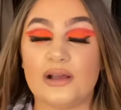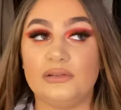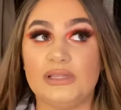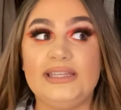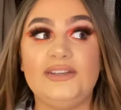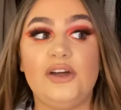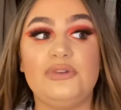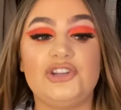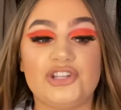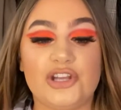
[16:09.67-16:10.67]
leading on
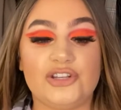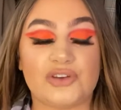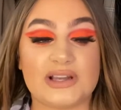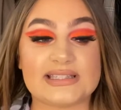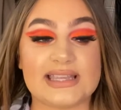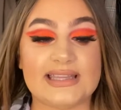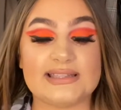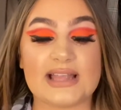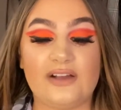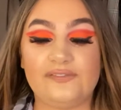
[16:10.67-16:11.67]
with shirt
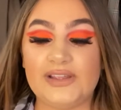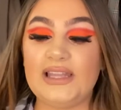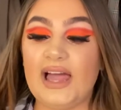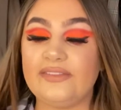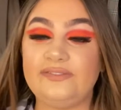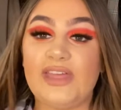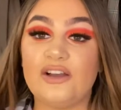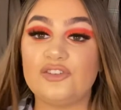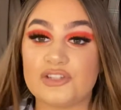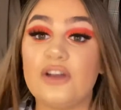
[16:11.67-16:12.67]
dresses, I feel like they
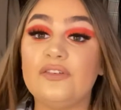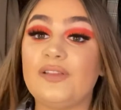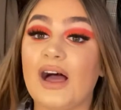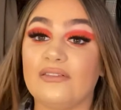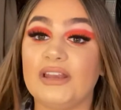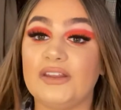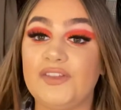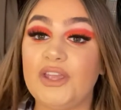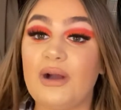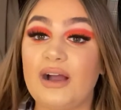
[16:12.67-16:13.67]
are so flattering. If
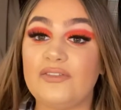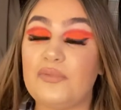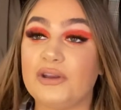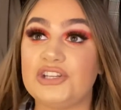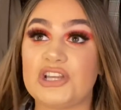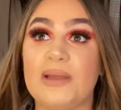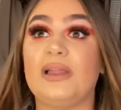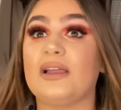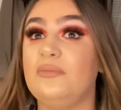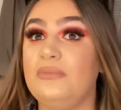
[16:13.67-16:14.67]
you have a body shape
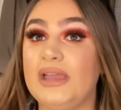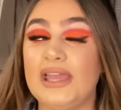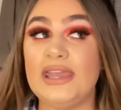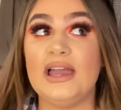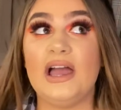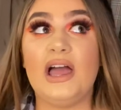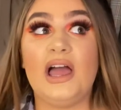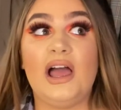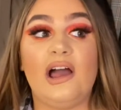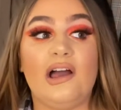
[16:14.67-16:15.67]
like me,
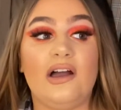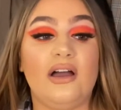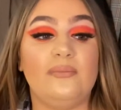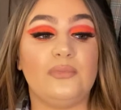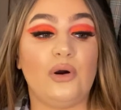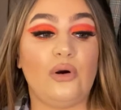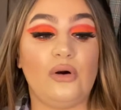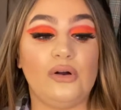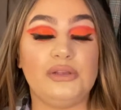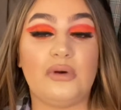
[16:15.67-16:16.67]
um,
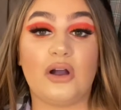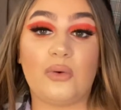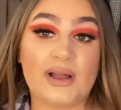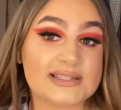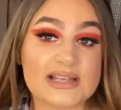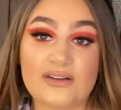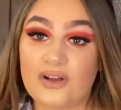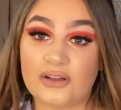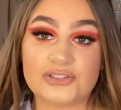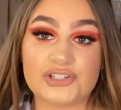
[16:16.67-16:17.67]
or you are quite
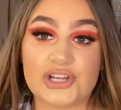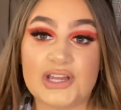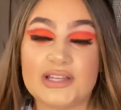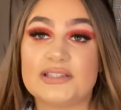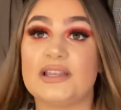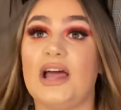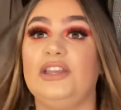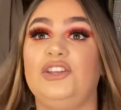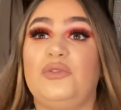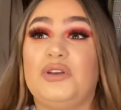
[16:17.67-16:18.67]
self-conscious and
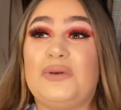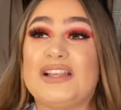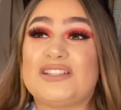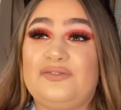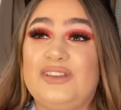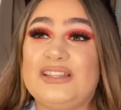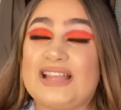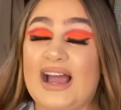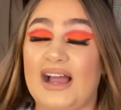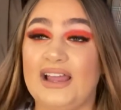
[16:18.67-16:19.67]
you don't want to wear something
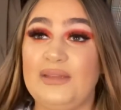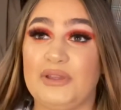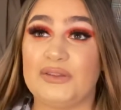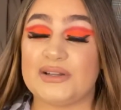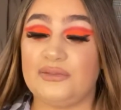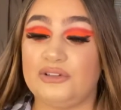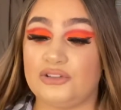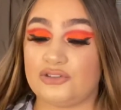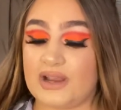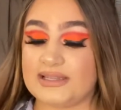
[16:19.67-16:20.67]
tight, but you still want to
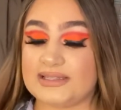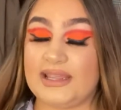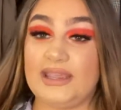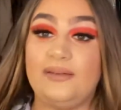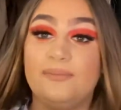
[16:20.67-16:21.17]
look dressy,